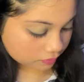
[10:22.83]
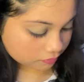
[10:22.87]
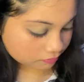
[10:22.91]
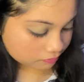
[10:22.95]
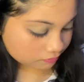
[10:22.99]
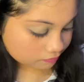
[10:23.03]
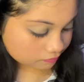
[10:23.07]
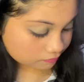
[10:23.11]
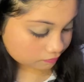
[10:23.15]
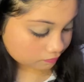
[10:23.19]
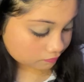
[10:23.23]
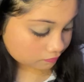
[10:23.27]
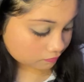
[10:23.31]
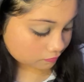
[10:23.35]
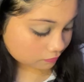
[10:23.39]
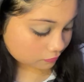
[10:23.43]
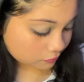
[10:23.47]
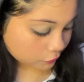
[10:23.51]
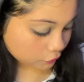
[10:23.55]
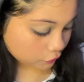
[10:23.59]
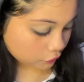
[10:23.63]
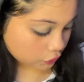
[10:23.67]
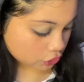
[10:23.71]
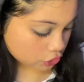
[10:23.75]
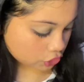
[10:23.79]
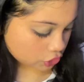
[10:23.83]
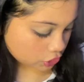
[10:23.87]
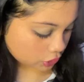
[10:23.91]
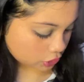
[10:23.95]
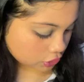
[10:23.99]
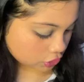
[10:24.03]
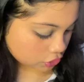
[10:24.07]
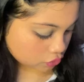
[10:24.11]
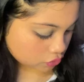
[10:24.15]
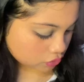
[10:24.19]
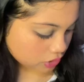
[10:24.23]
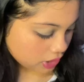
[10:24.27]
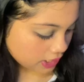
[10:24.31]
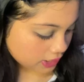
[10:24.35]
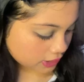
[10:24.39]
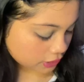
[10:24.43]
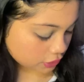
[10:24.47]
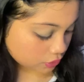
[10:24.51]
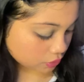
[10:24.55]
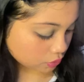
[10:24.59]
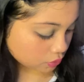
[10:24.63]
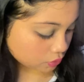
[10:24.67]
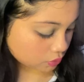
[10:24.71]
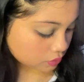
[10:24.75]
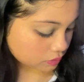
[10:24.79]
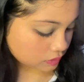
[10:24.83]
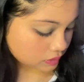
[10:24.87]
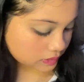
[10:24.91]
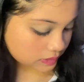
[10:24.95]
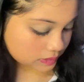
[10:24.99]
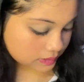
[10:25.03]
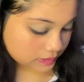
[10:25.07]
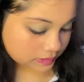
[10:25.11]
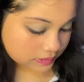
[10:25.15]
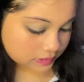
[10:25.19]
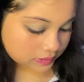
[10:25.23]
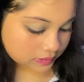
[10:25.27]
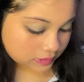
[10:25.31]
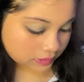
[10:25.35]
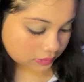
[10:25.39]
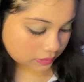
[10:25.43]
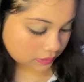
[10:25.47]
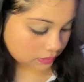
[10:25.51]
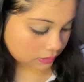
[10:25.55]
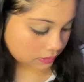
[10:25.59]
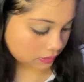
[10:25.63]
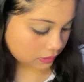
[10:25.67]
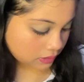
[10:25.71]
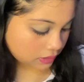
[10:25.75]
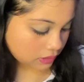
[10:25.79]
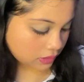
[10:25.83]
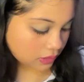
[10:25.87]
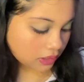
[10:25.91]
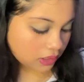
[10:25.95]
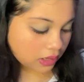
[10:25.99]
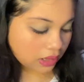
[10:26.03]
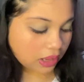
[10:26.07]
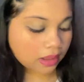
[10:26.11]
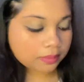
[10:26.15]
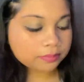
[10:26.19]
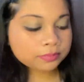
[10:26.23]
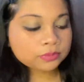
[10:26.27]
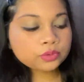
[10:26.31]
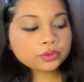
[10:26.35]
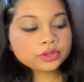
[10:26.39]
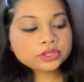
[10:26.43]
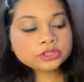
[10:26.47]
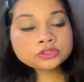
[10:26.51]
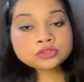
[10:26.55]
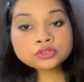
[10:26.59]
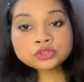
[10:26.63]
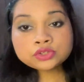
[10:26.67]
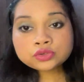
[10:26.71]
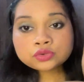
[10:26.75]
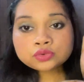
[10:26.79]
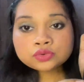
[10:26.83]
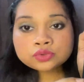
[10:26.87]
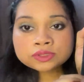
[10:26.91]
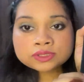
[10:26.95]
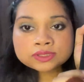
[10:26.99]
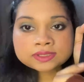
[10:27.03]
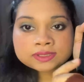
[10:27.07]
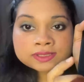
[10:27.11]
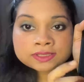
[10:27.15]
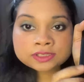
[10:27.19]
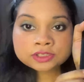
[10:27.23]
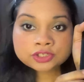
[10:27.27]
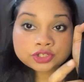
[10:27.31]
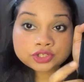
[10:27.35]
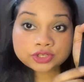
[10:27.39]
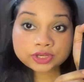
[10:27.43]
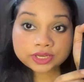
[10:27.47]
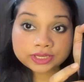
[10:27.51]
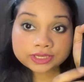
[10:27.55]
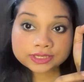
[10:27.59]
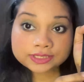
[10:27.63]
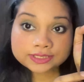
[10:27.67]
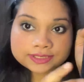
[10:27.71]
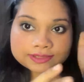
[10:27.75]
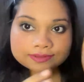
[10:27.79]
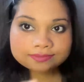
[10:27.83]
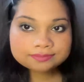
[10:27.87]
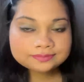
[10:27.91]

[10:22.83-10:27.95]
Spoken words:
which shade should I use? I'm going to use this shade.